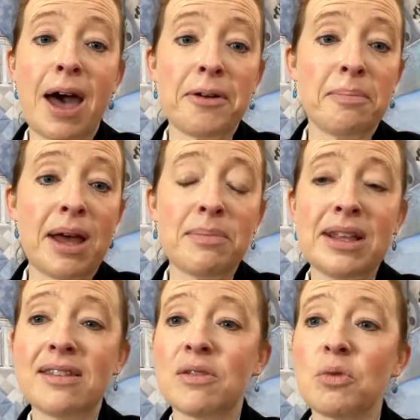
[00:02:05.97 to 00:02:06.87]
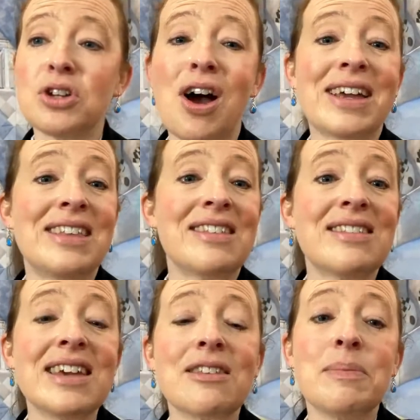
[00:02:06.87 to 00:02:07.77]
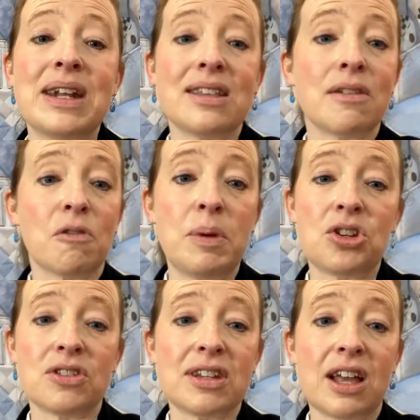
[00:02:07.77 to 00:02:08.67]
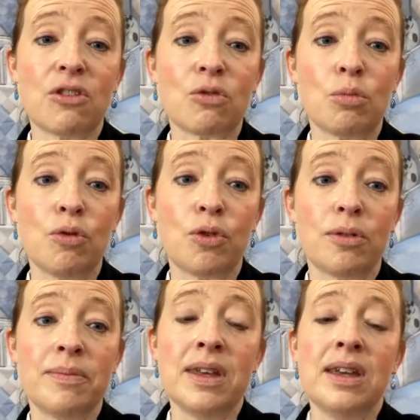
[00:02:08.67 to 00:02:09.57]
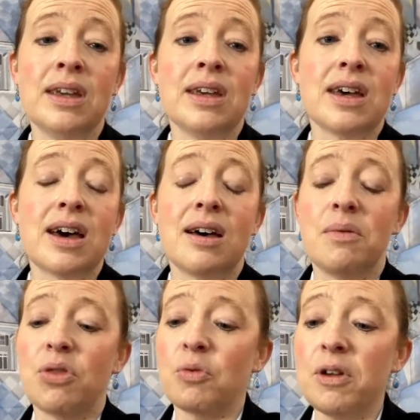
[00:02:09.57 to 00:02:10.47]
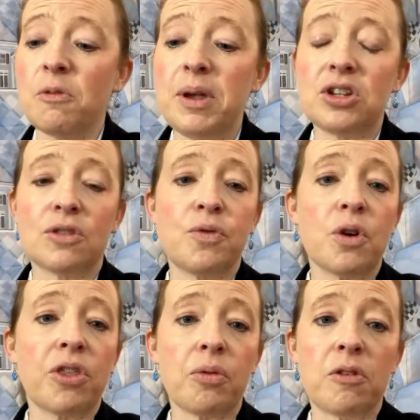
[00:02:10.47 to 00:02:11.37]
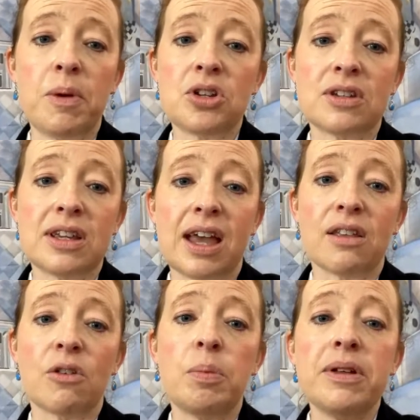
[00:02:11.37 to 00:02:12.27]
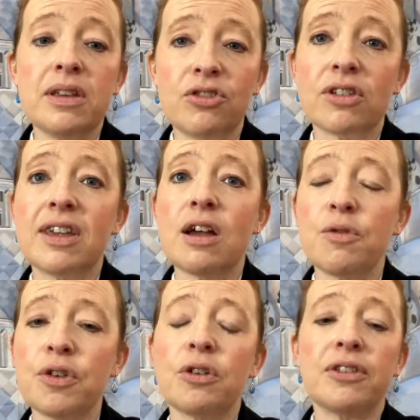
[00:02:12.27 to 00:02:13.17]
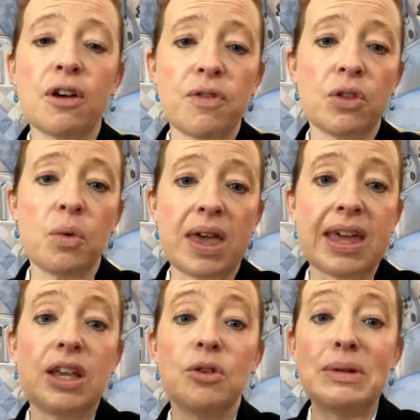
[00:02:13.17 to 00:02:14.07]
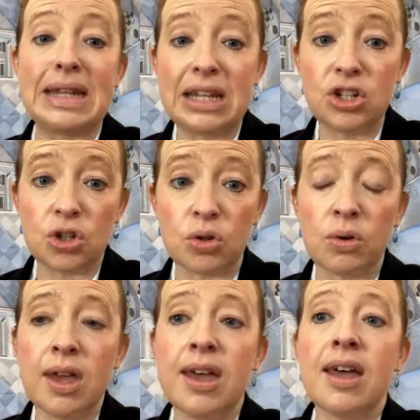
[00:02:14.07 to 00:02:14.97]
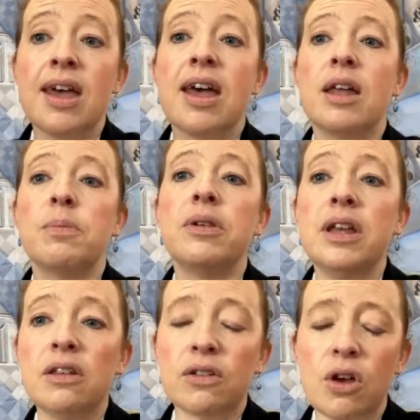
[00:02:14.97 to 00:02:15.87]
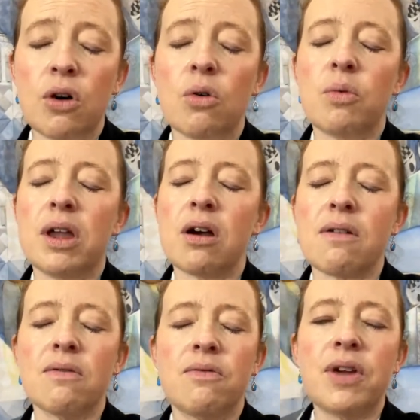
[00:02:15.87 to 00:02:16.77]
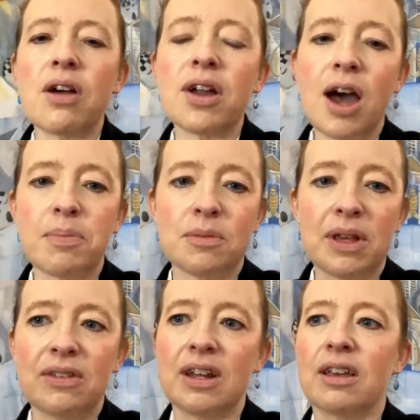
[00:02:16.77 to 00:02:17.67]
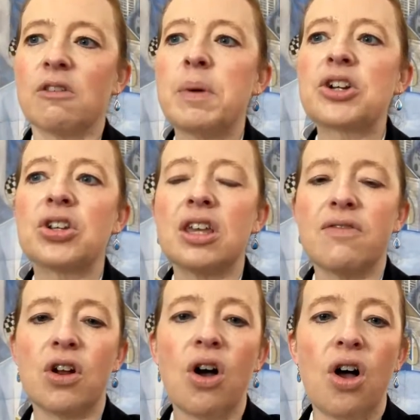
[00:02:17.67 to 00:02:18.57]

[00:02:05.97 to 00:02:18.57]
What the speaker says: without amendments, we're talking 6 minutes of speeches against removal. 3 speeches for, 3 speeches against. So please just care for yourself in the way that you need to. And please know we are very optimistic, especially given